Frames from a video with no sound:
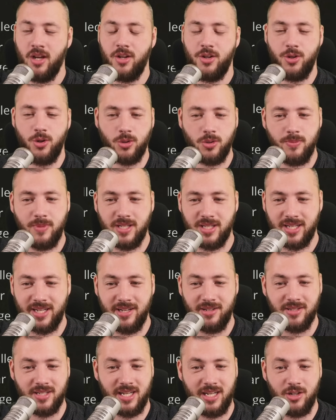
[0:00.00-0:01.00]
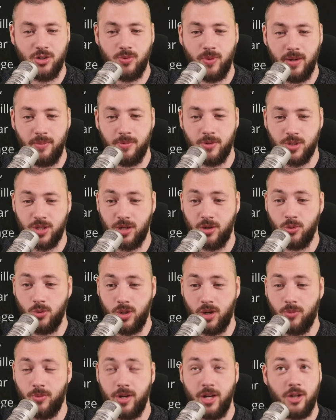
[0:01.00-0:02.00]
The ultimate skills gain 20%
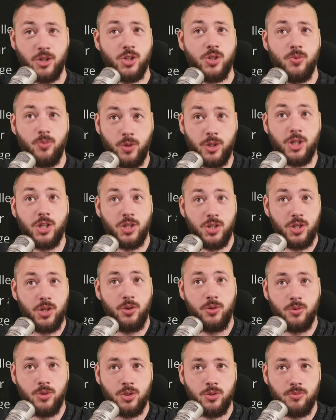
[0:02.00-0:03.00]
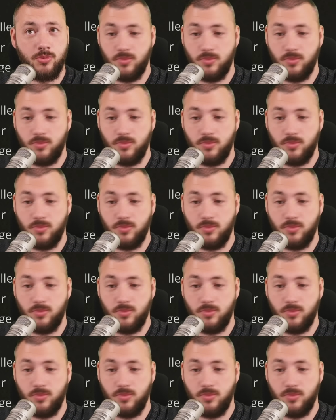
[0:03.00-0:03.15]
cooldown reduction, which is huge,